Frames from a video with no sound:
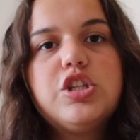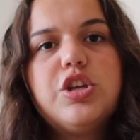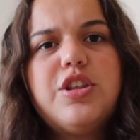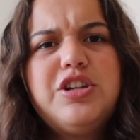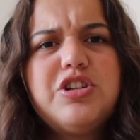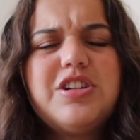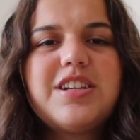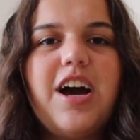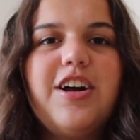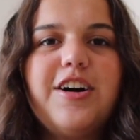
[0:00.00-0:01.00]
So this shirt's
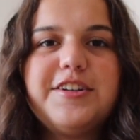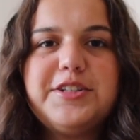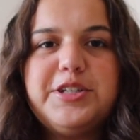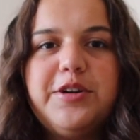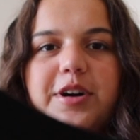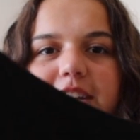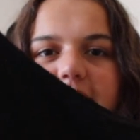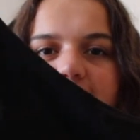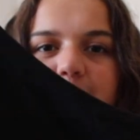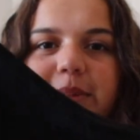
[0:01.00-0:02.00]
kind of hard to show on
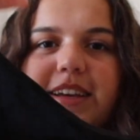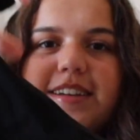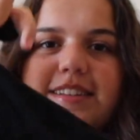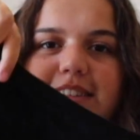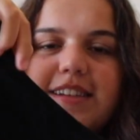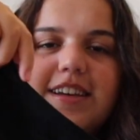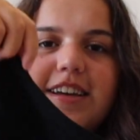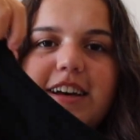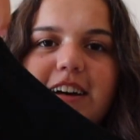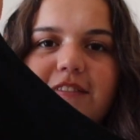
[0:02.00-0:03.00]
here because
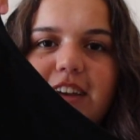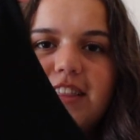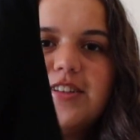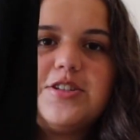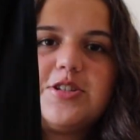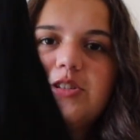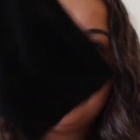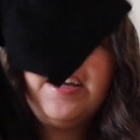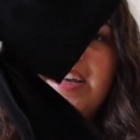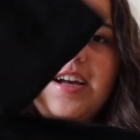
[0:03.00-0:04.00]
of like the
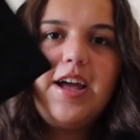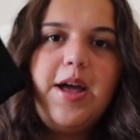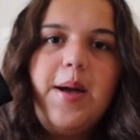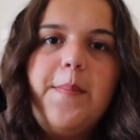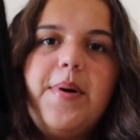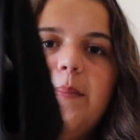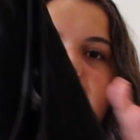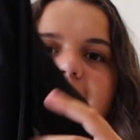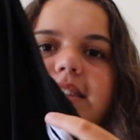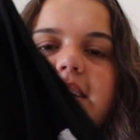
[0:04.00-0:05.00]
string, but
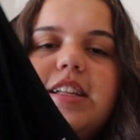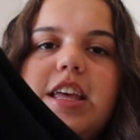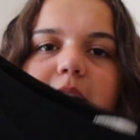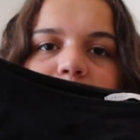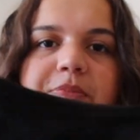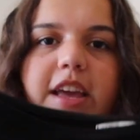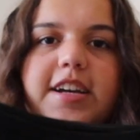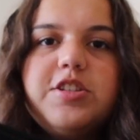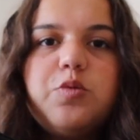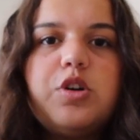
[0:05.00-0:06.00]
basically
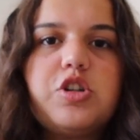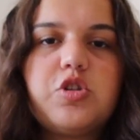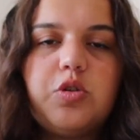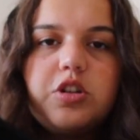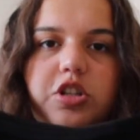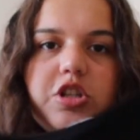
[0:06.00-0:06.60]
it's a one shoulder